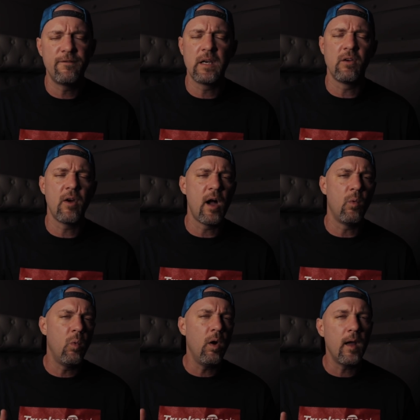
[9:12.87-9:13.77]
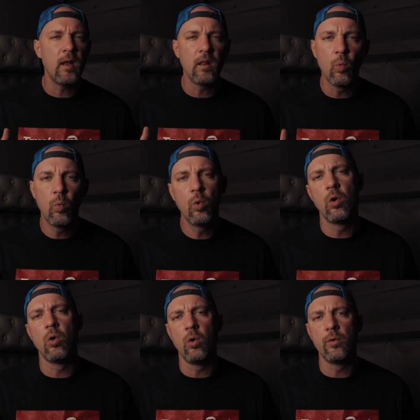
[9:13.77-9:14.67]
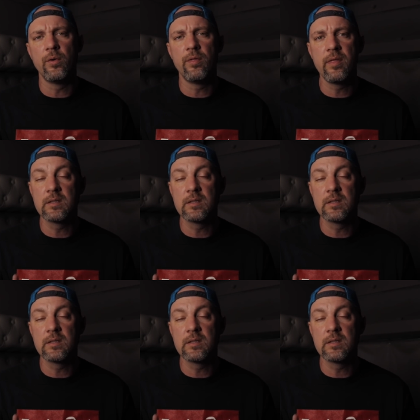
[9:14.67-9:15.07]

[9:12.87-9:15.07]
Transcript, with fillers: to figure out what in the world